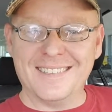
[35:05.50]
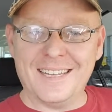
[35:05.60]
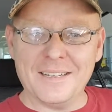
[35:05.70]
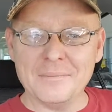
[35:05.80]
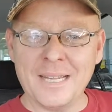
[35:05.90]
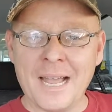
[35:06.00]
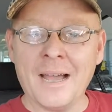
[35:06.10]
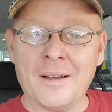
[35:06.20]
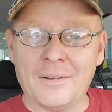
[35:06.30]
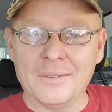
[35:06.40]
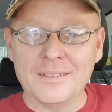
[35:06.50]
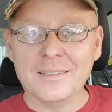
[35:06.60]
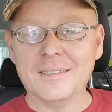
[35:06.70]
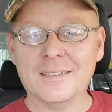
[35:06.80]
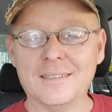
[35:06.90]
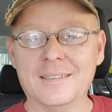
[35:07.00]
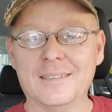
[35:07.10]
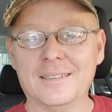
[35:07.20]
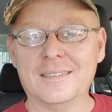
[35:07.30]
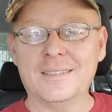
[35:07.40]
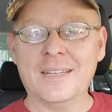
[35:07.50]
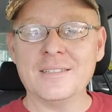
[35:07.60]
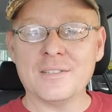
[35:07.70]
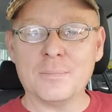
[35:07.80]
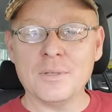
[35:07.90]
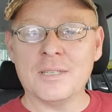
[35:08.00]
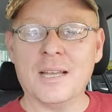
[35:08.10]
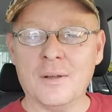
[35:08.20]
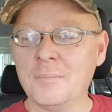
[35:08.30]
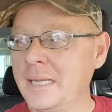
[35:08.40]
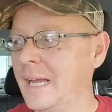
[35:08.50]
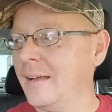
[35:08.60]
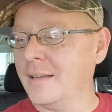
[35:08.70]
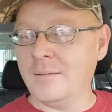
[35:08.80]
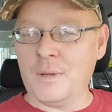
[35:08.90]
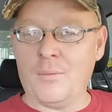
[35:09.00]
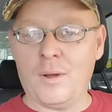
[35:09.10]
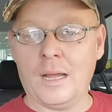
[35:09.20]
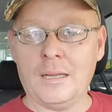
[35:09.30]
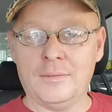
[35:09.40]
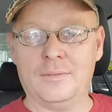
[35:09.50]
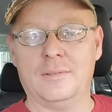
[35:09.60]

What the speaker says: Help me out. You guys are supposed to help me out, not my wife.